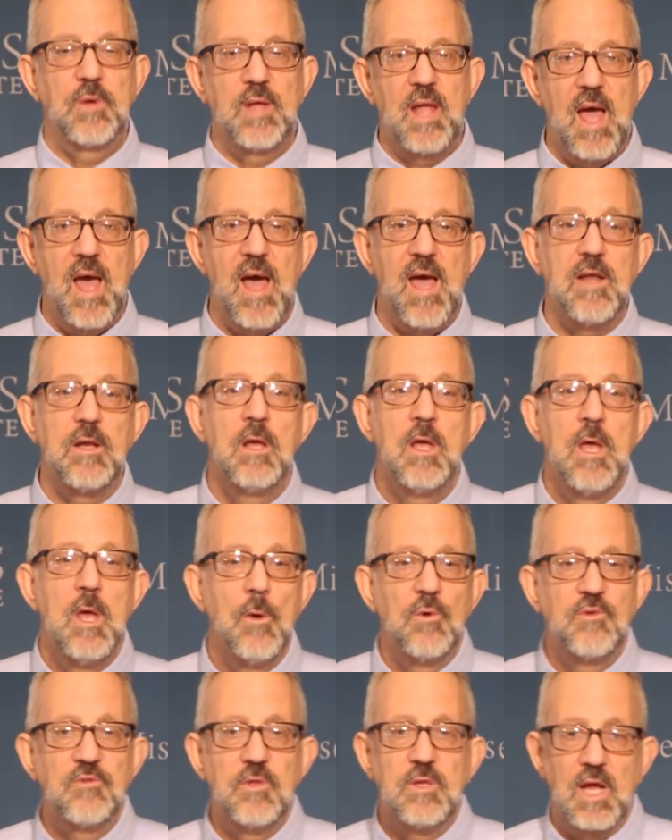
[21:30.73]
we had
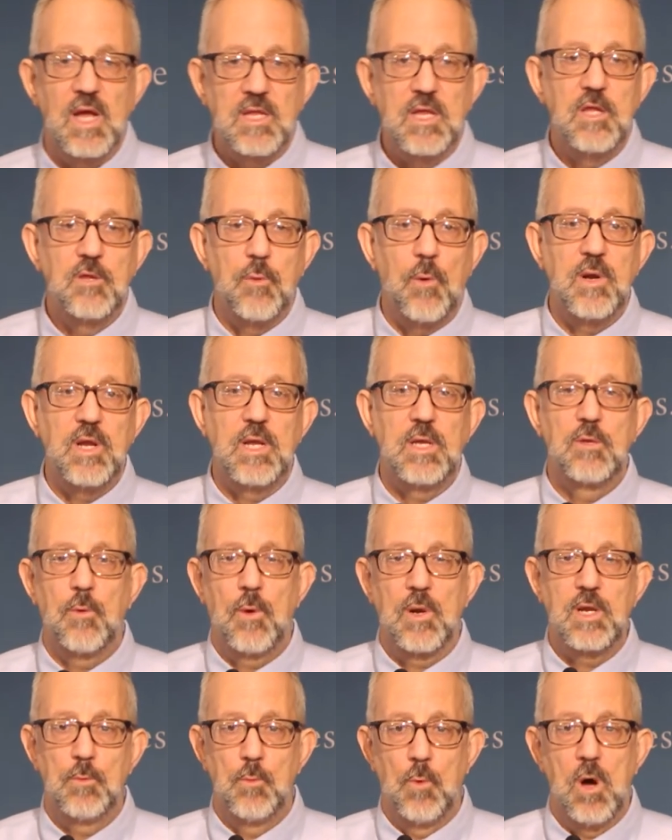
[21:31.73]
was in
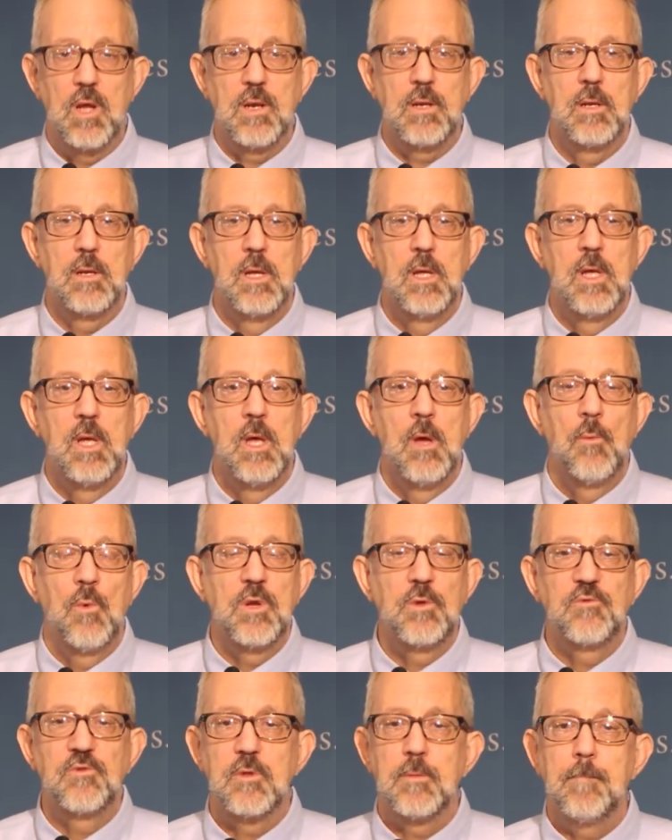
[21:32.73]
1920-21, when
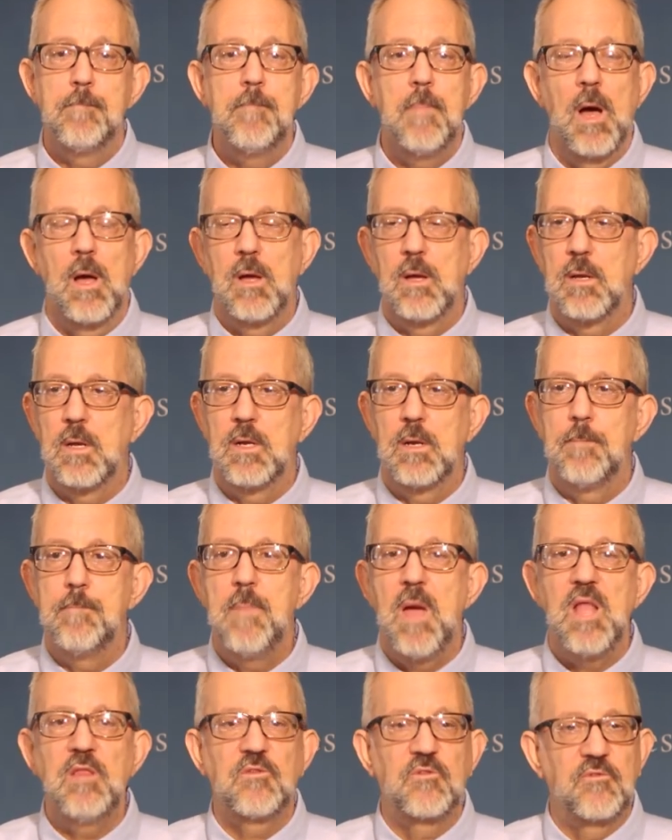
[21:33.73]
there was an
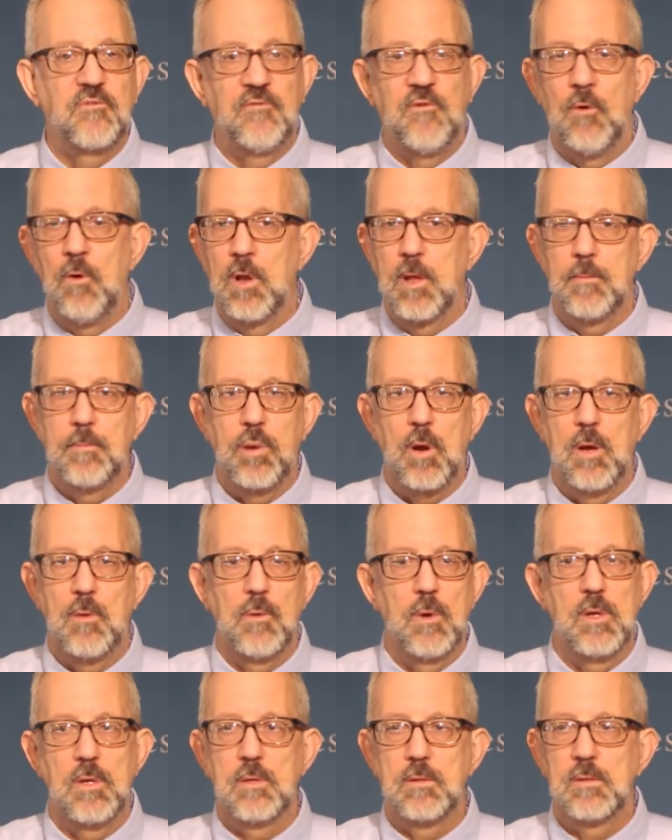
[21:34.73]
immense fall,
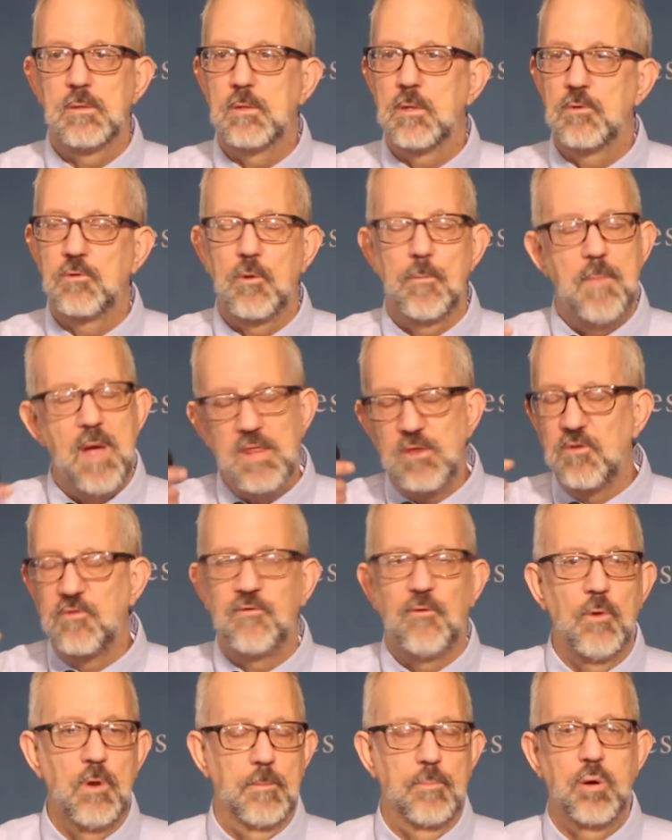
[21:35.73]
tremendous
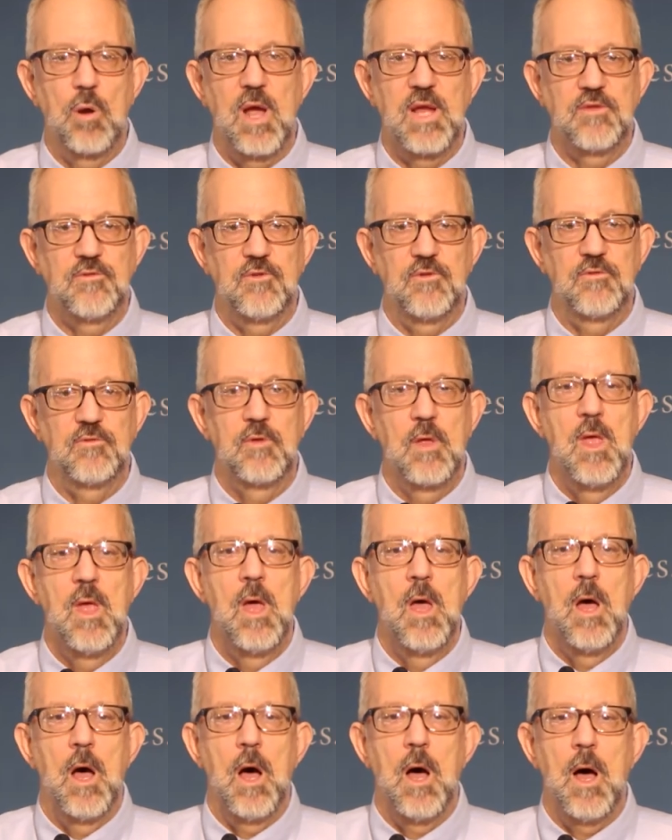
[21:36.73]
fall in prices,
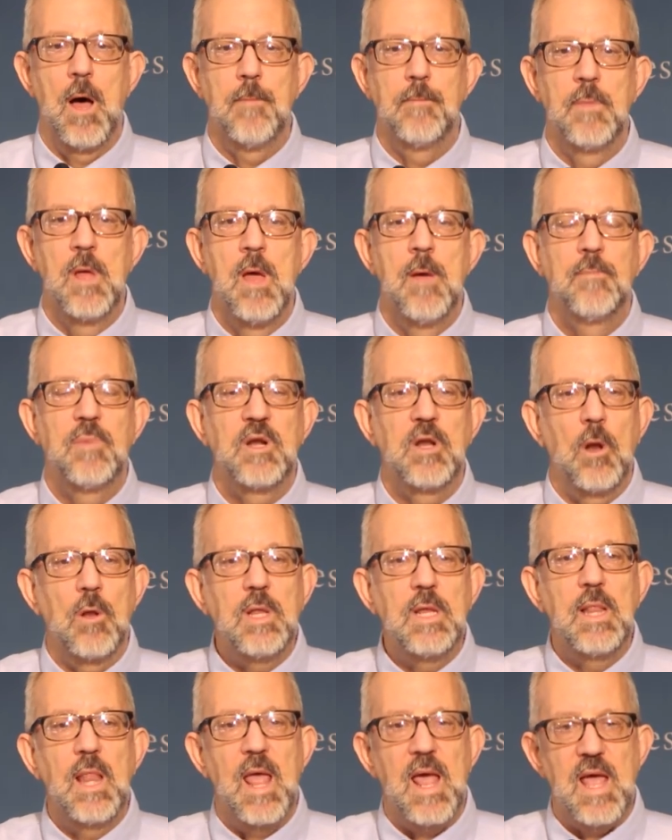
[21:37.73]
but it
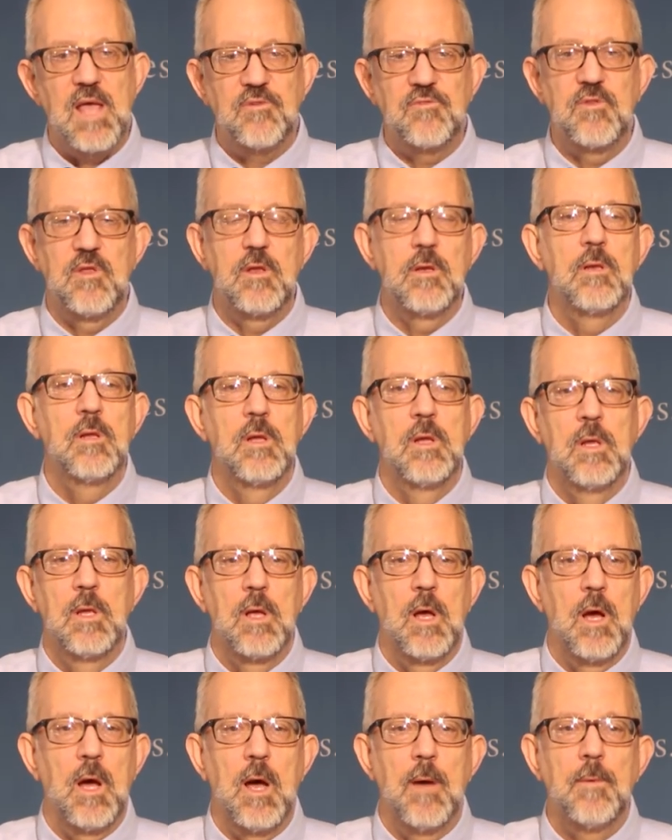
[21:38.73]
only lasted
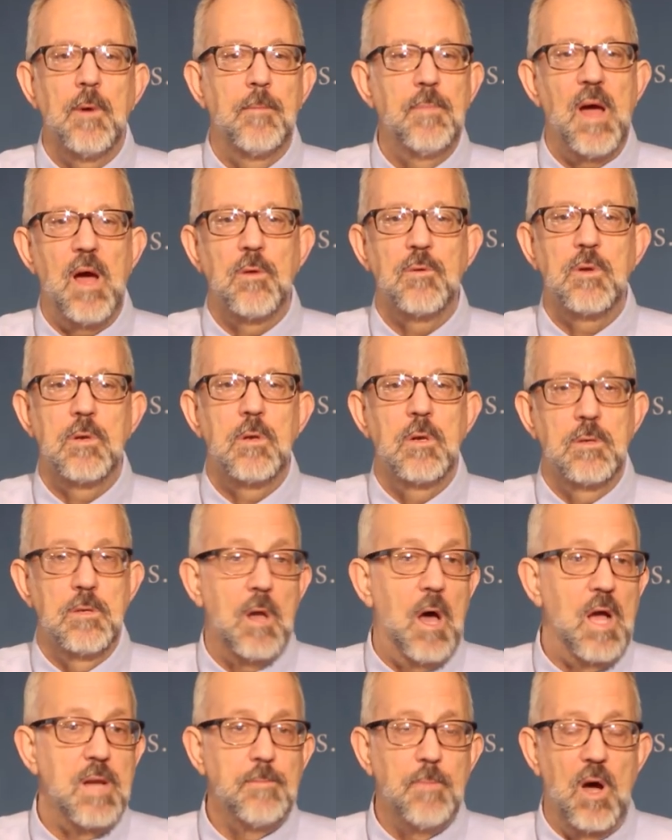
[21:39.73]
about
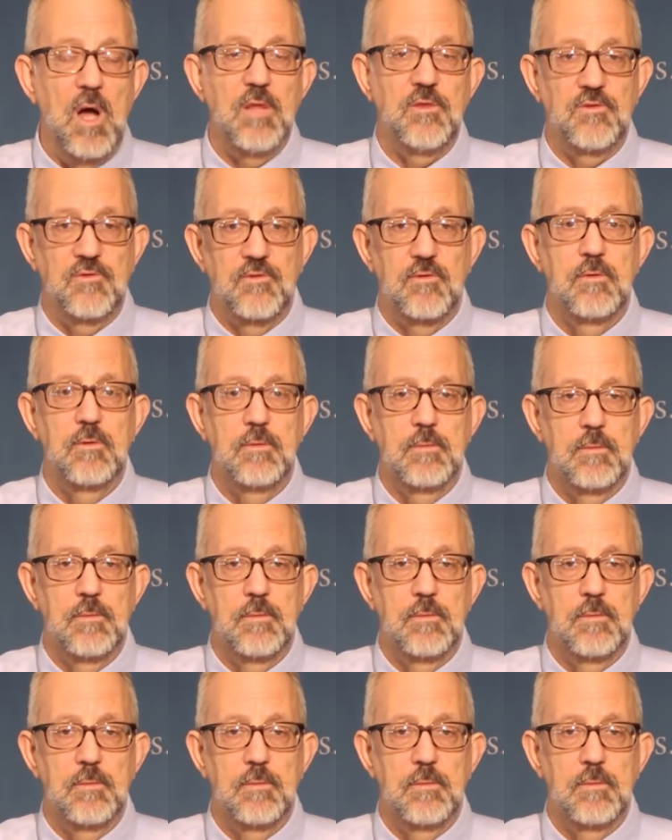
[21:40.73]
9 months,